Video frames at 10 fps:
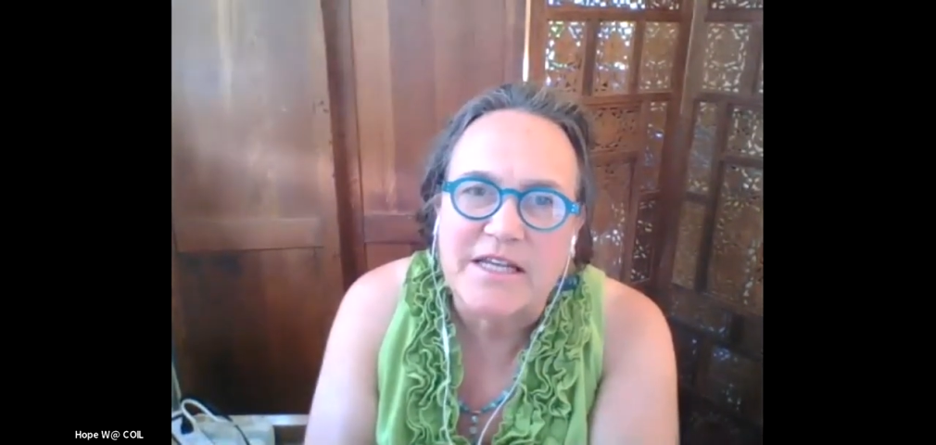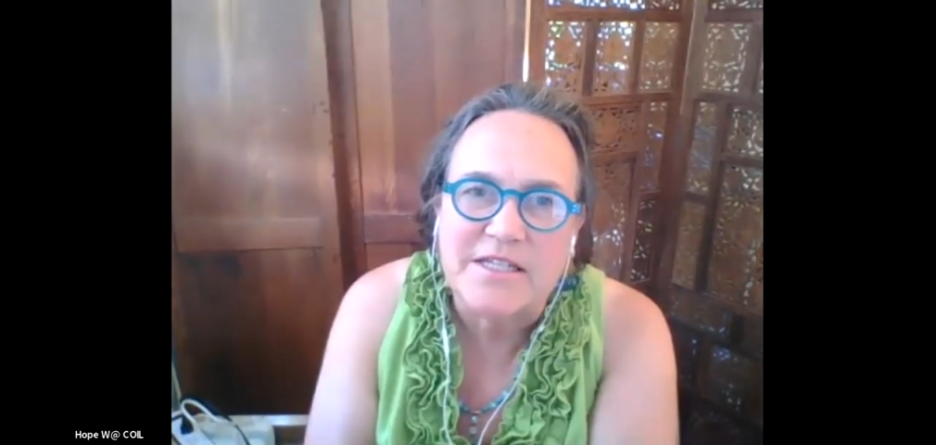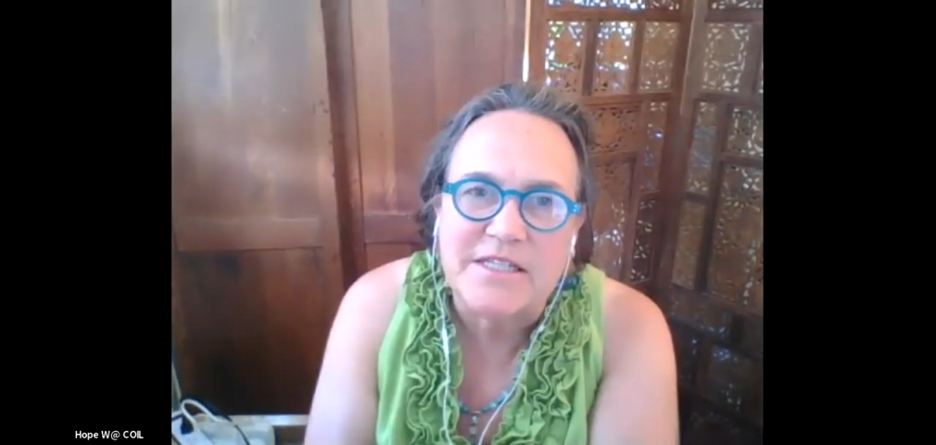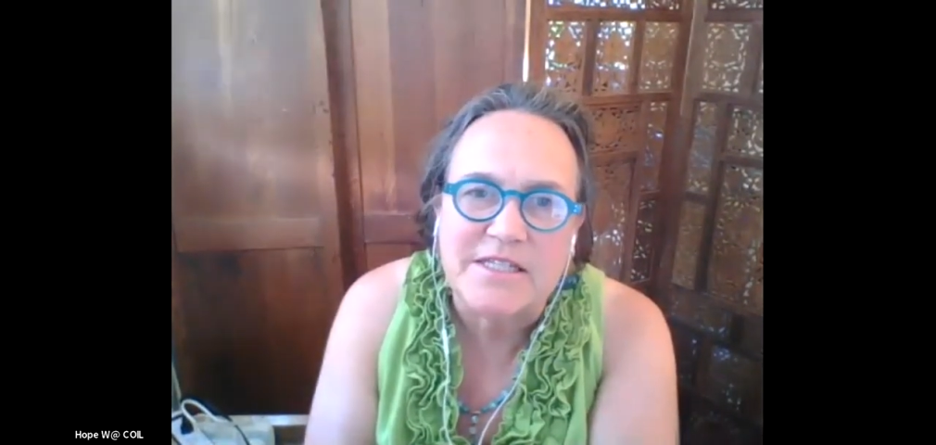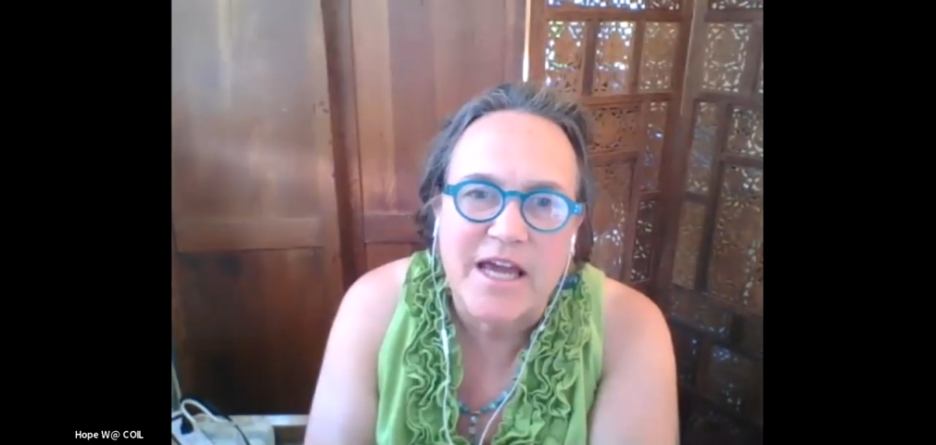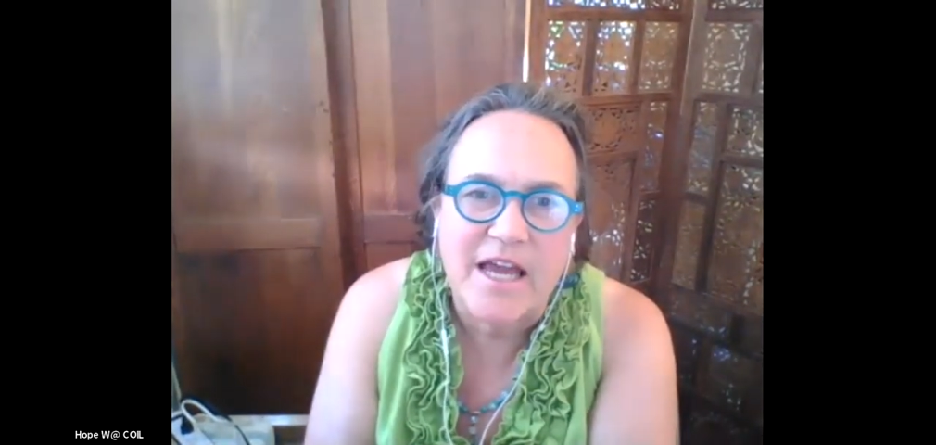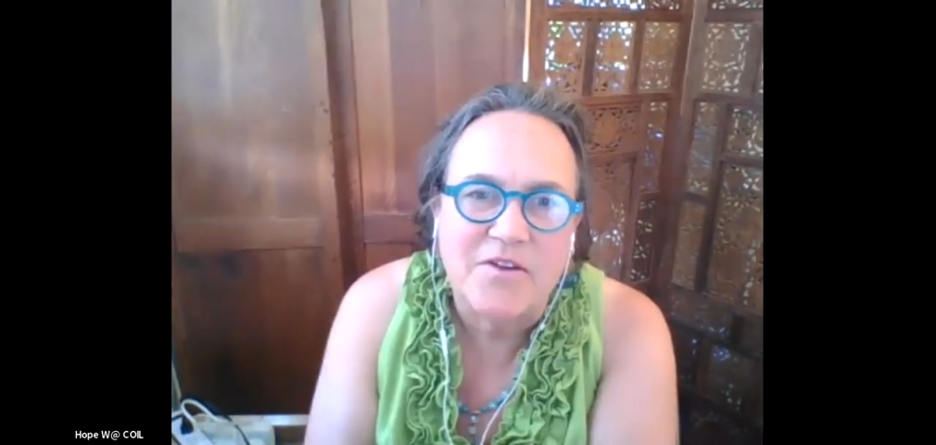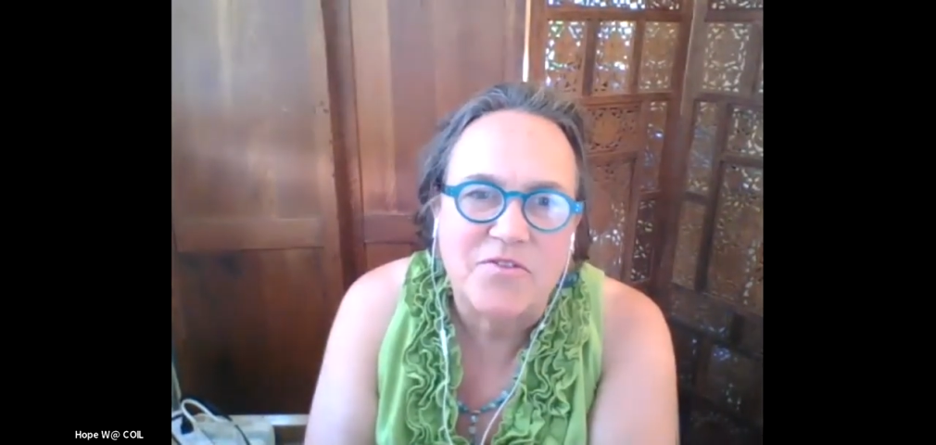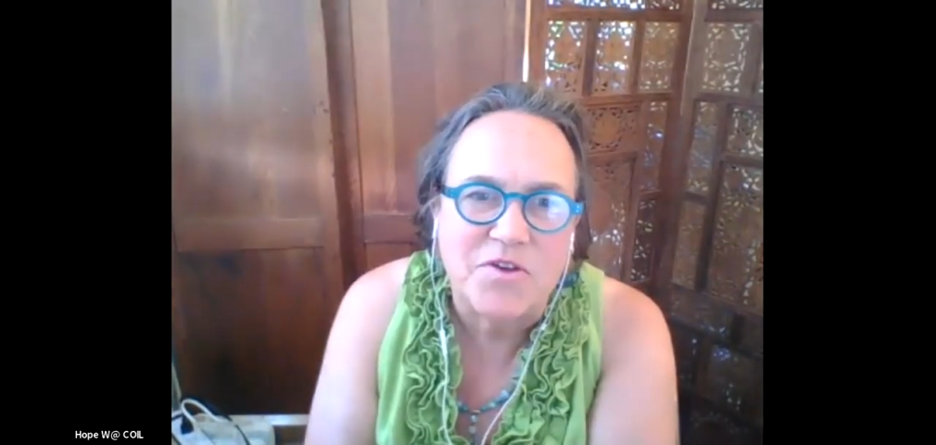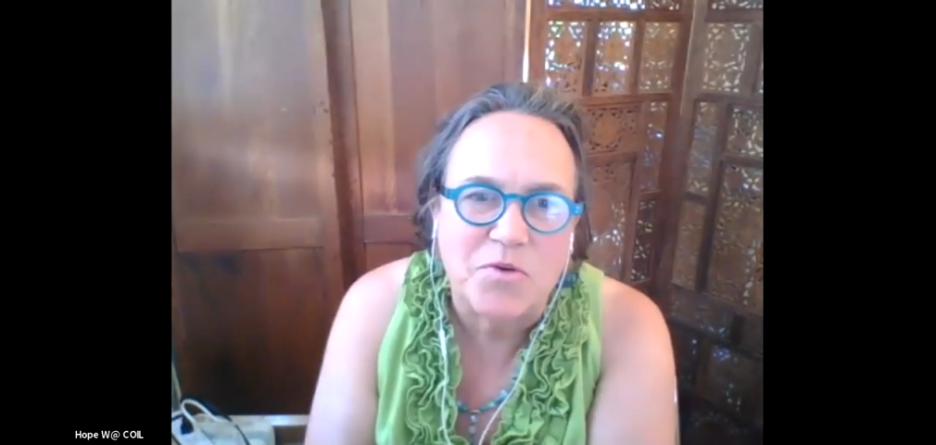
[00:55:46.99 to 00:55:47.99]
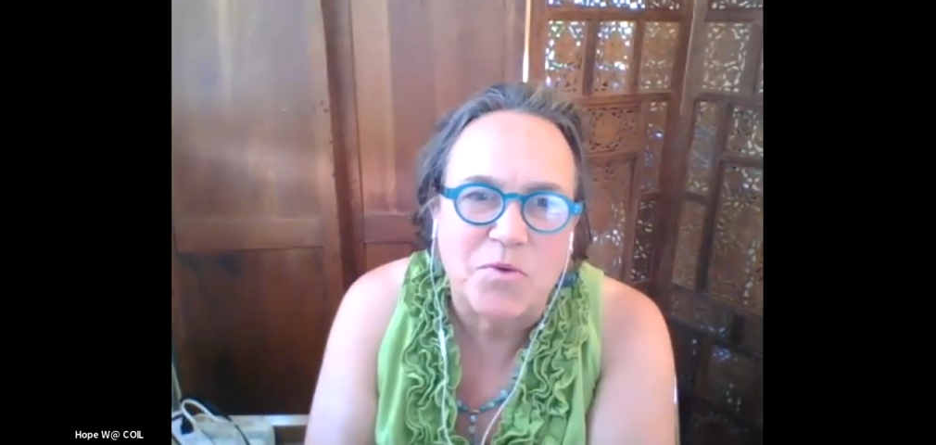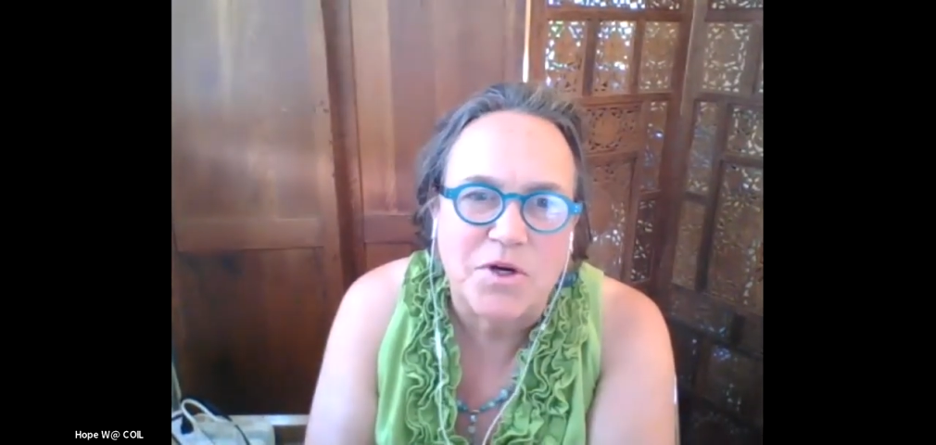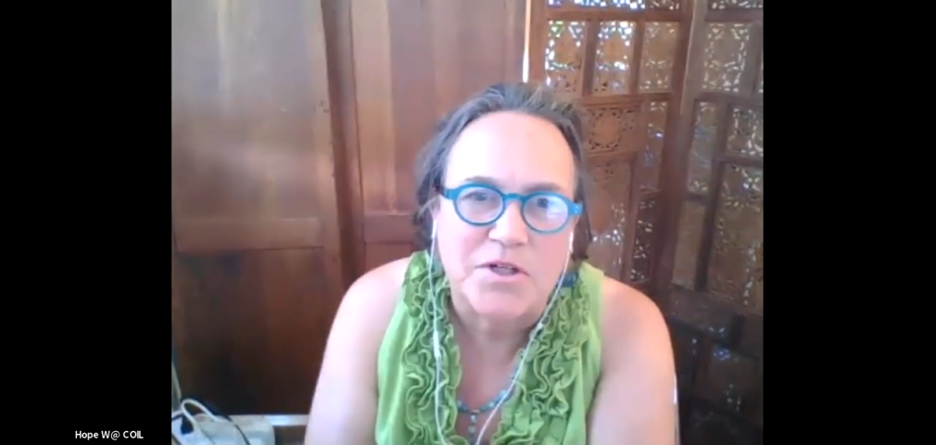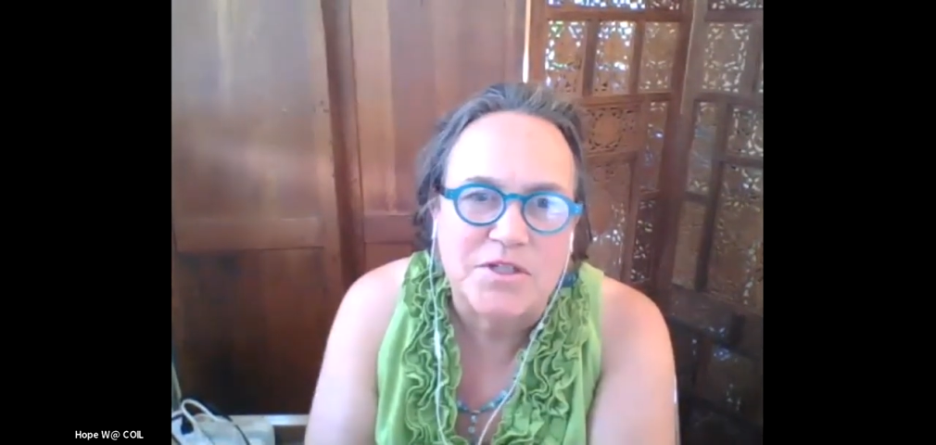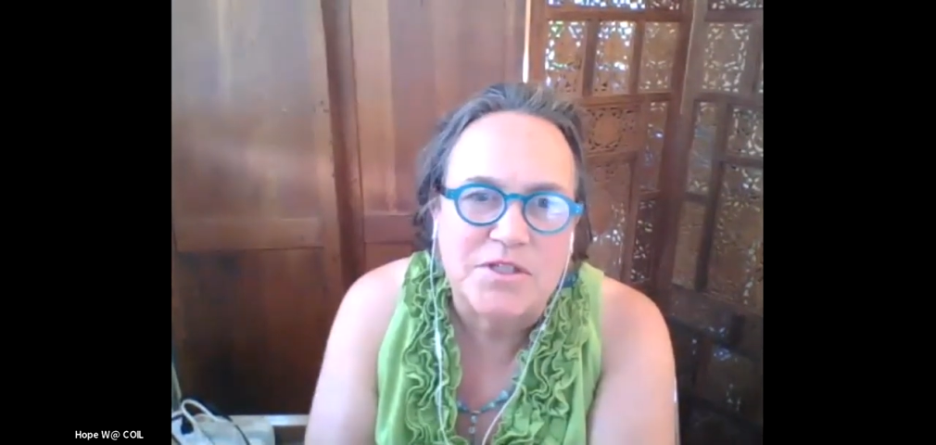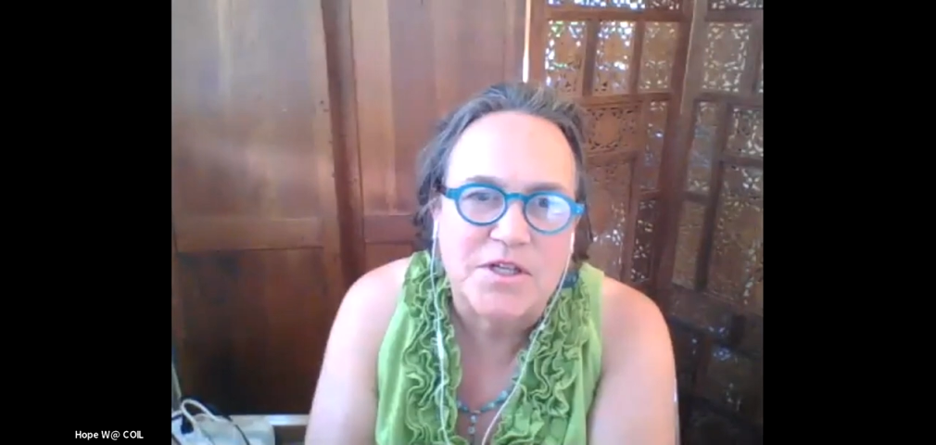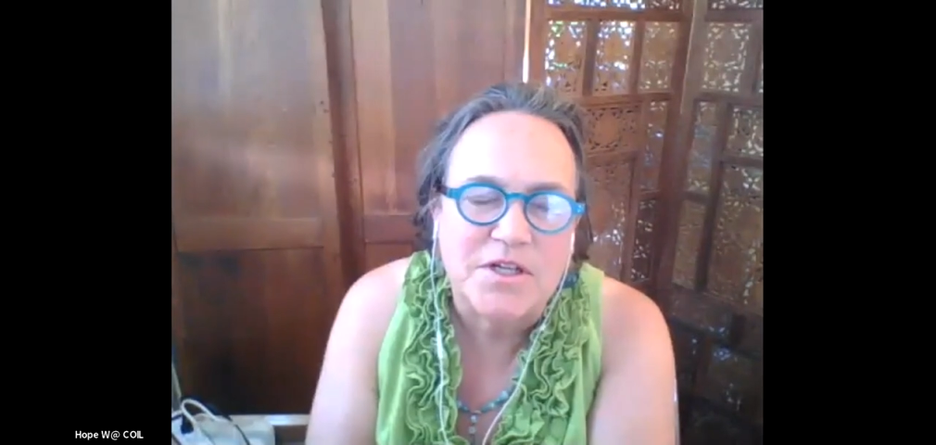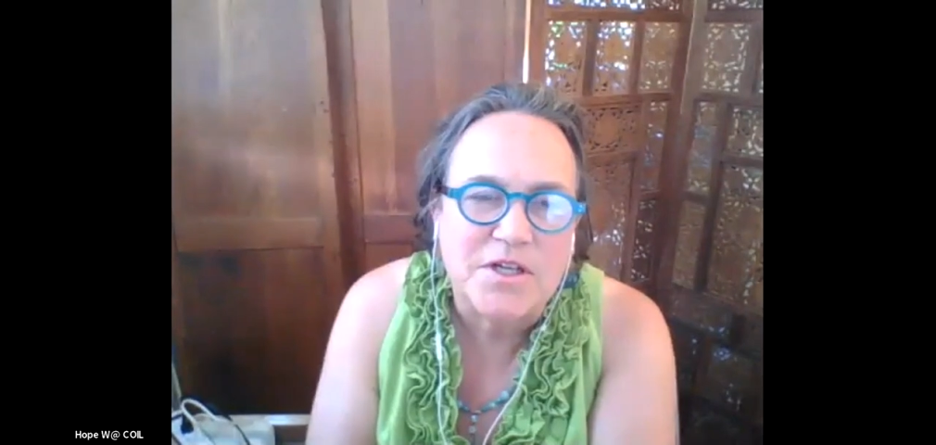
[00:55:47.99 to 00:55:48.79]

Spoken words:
to say a few words?